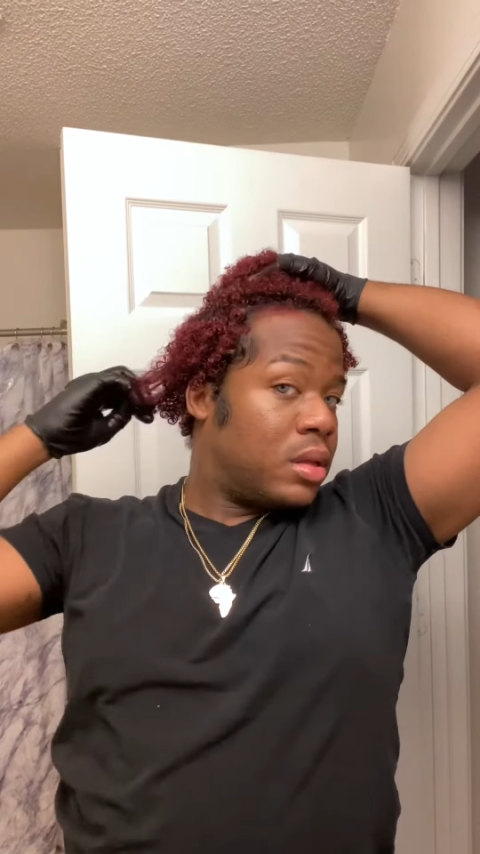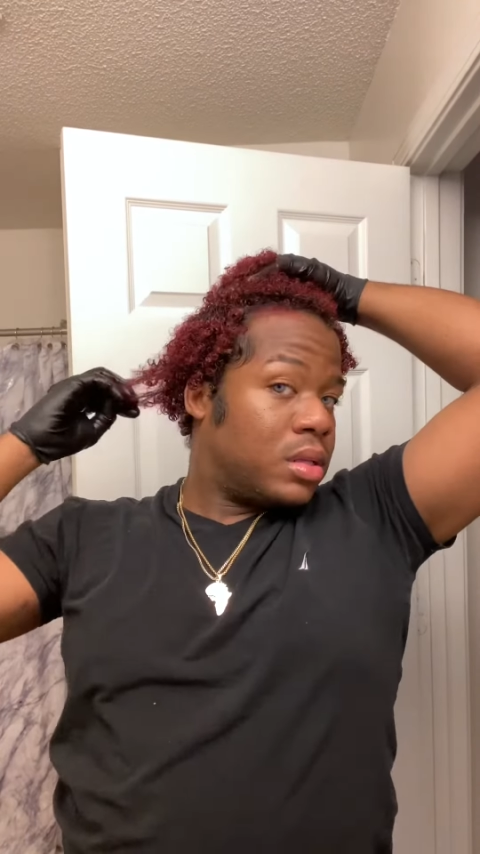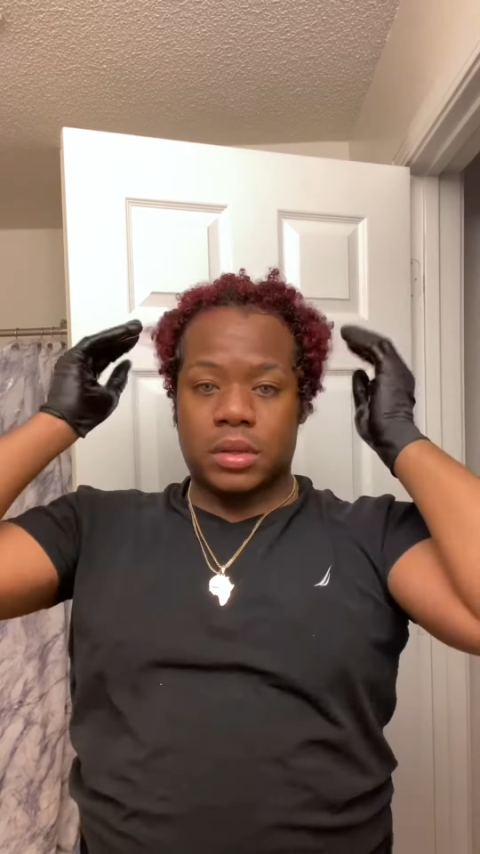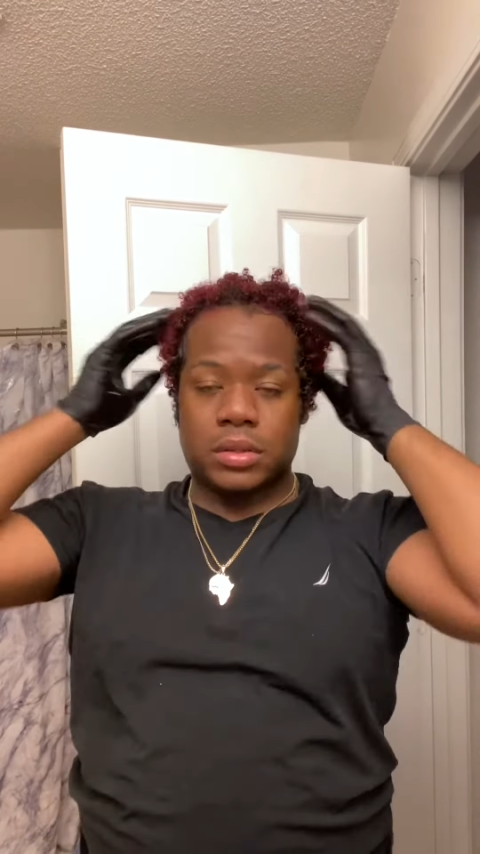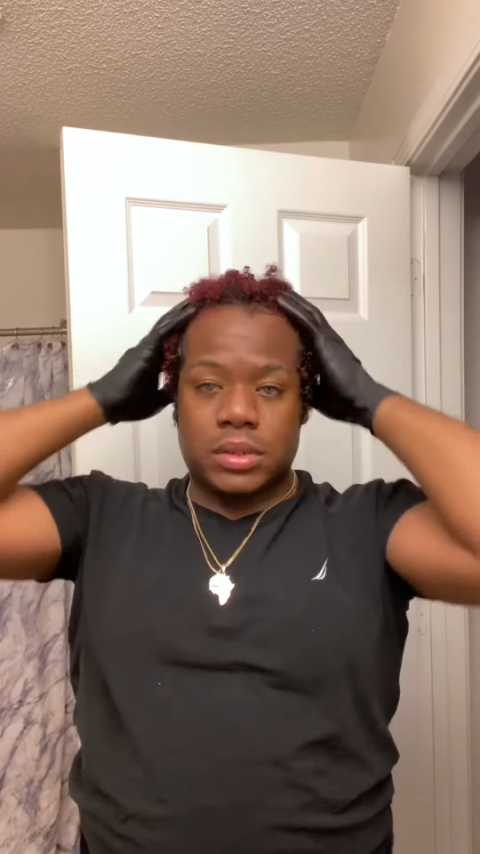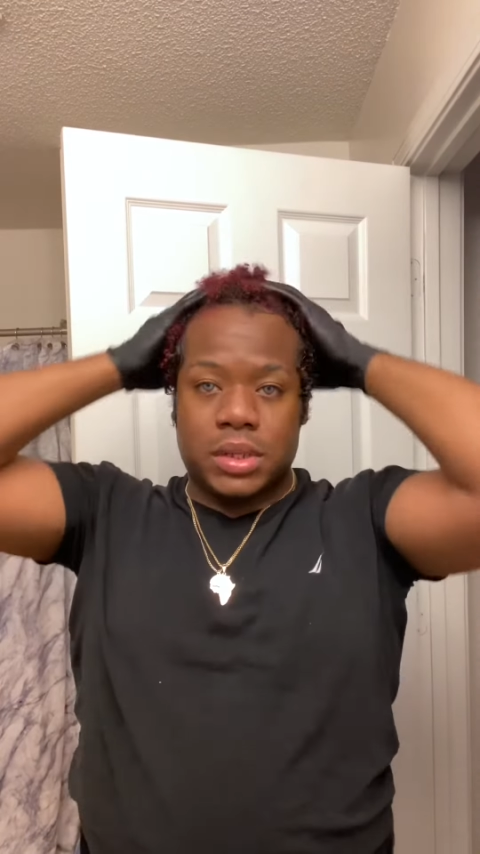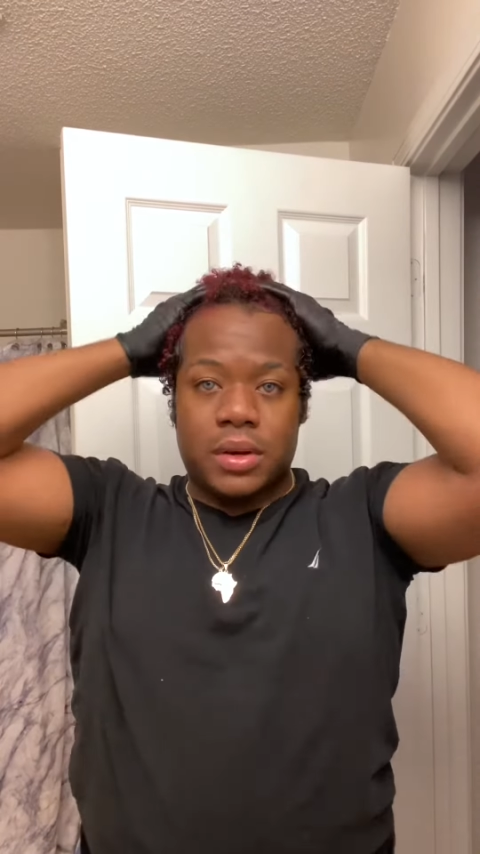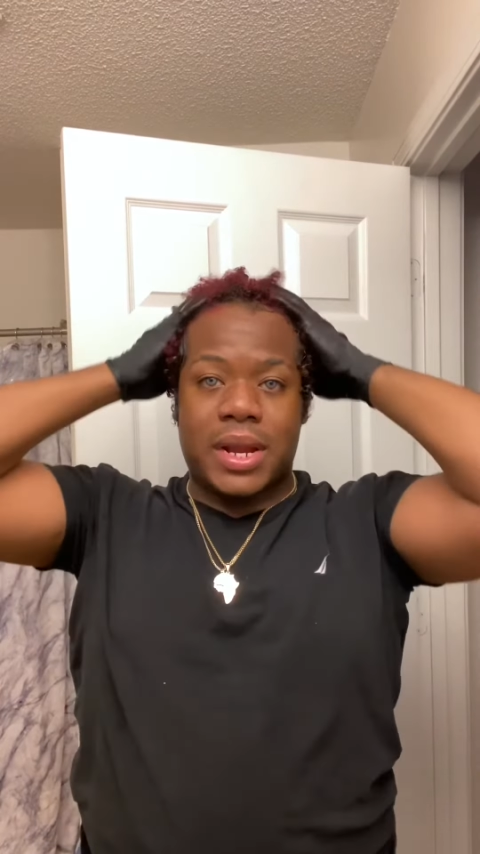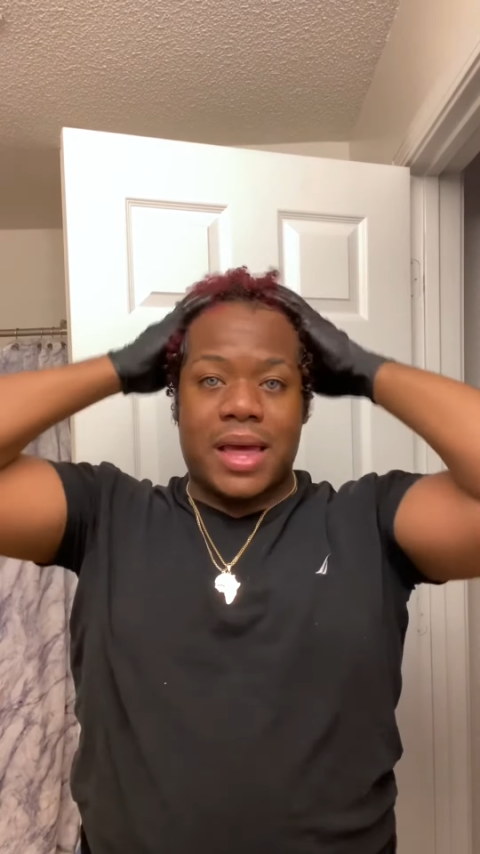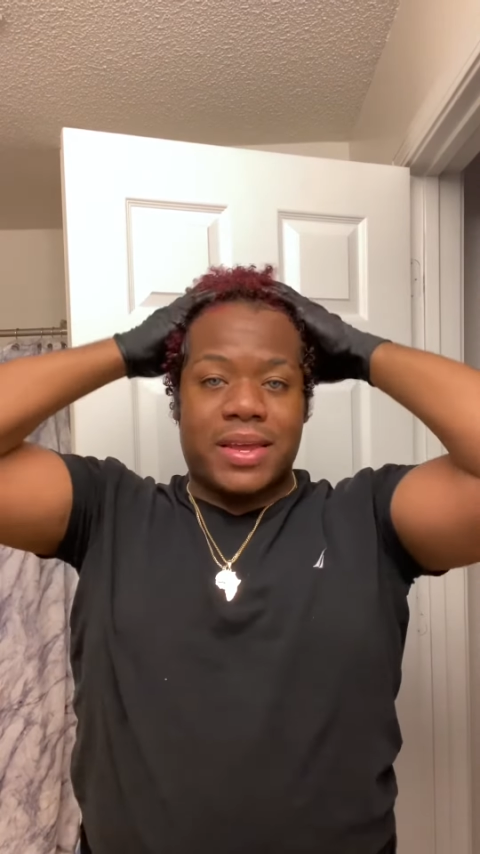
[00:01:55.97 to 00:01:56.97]
So
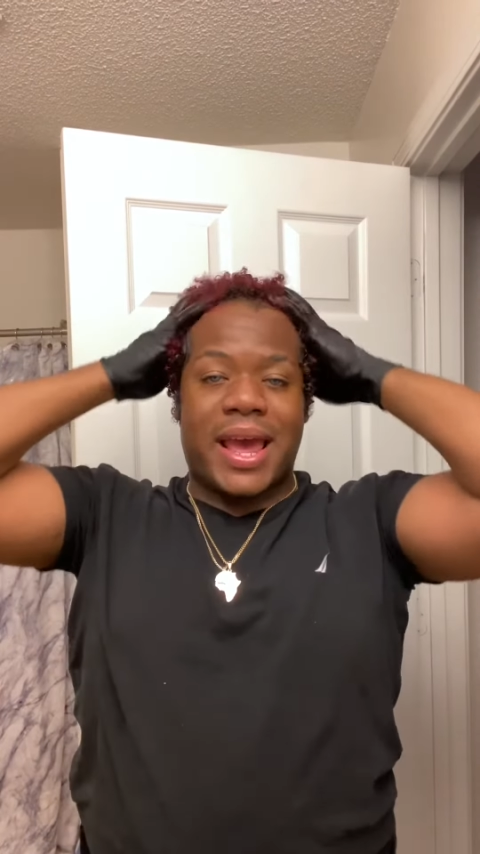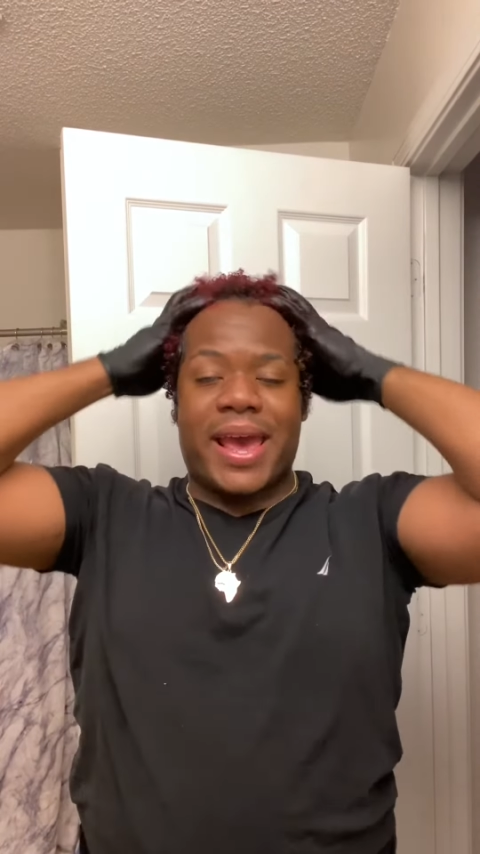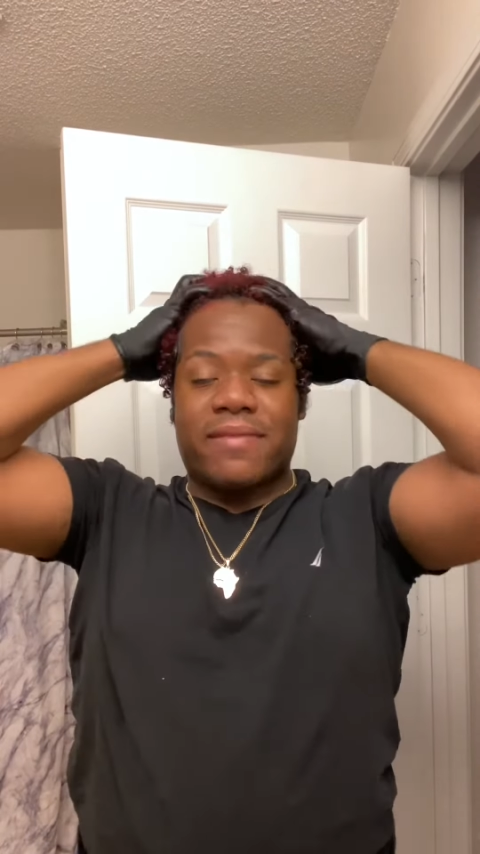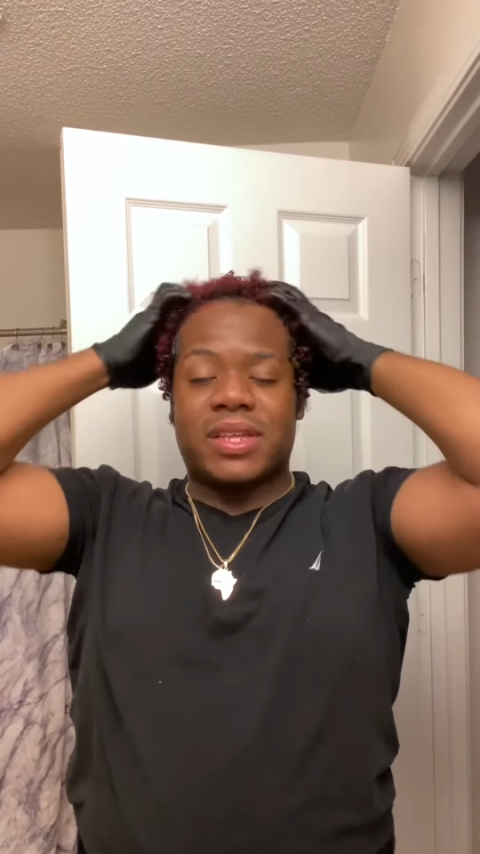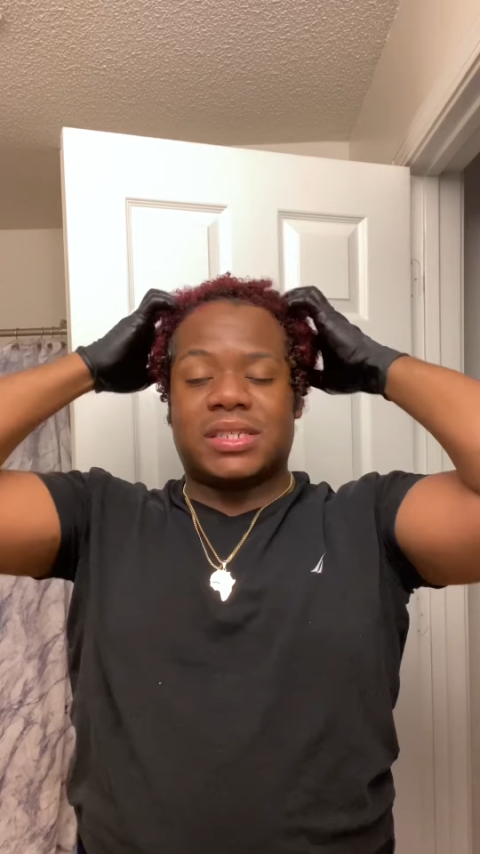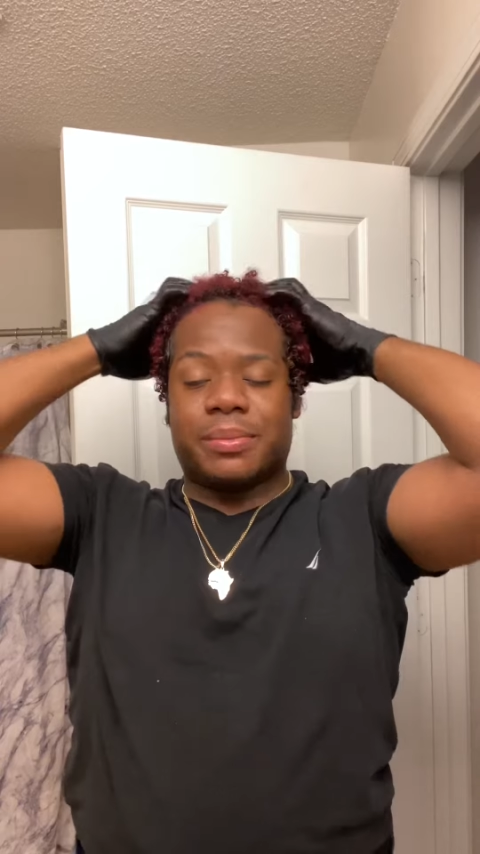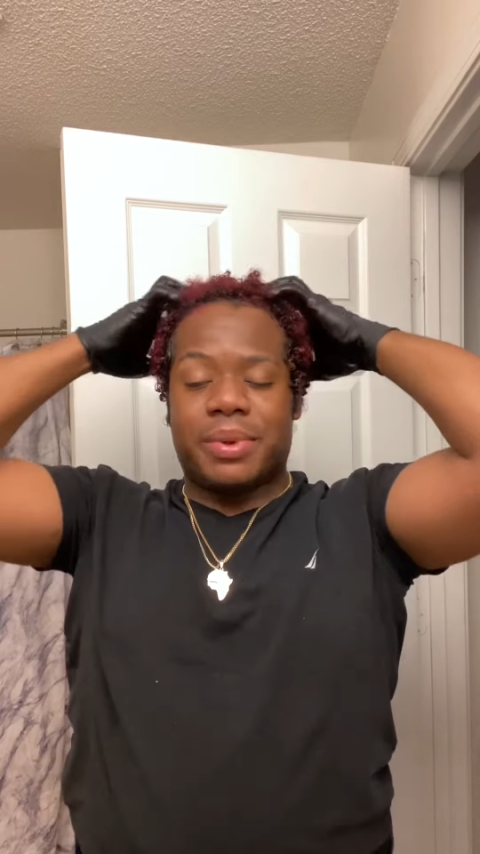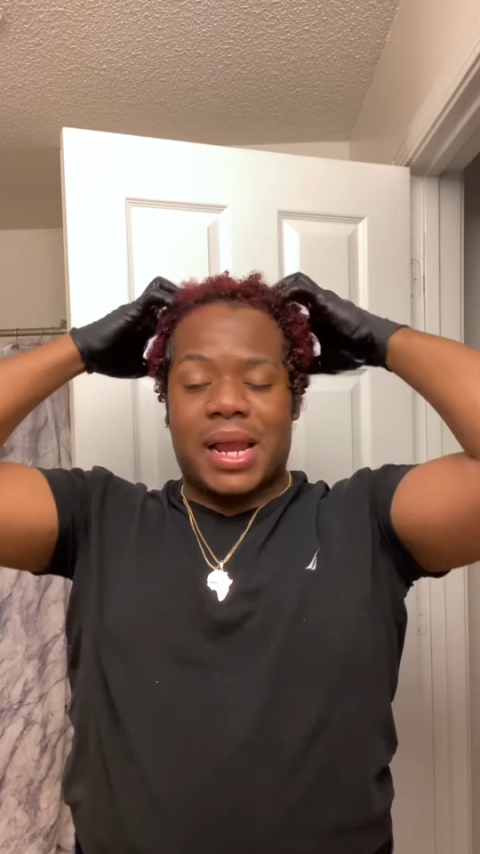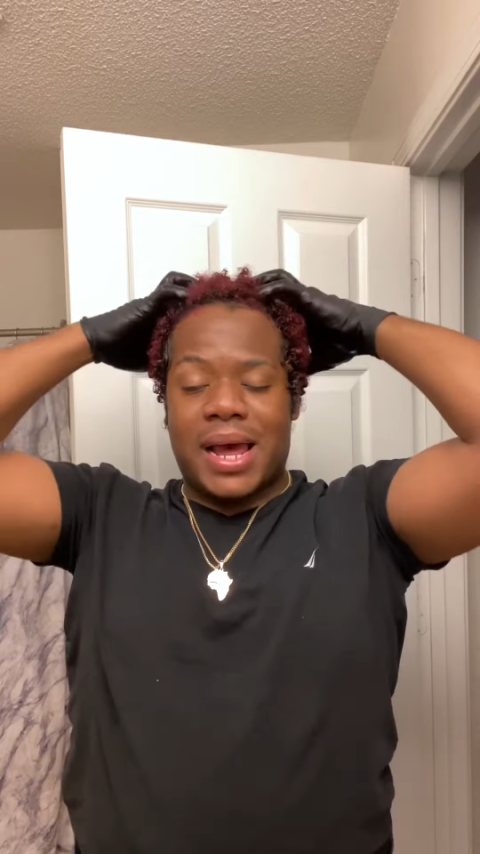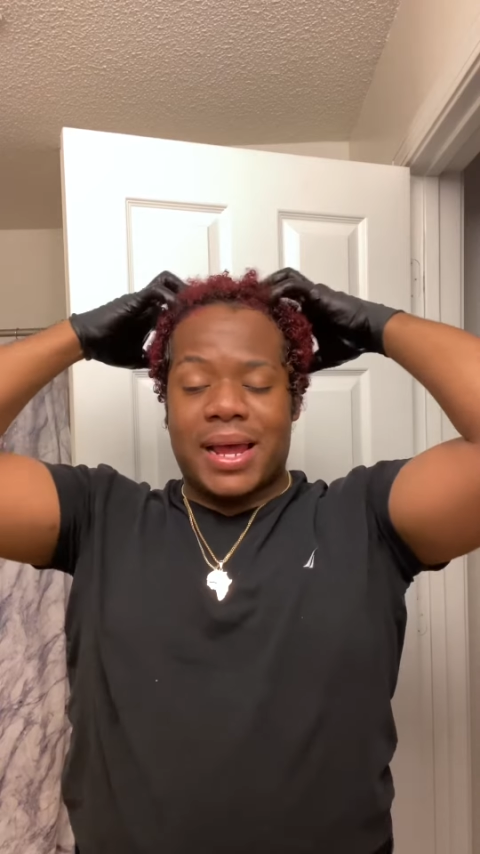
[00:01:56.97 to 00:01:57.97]
now that I have this
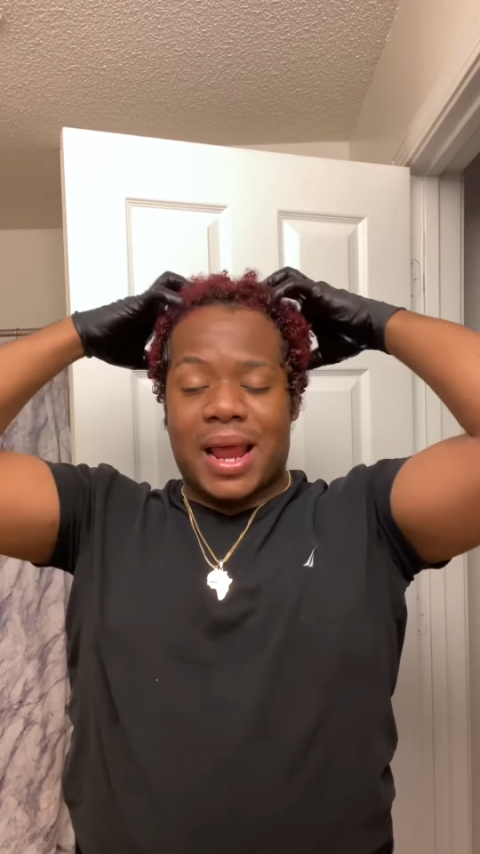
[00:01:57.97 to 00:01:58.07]
applied,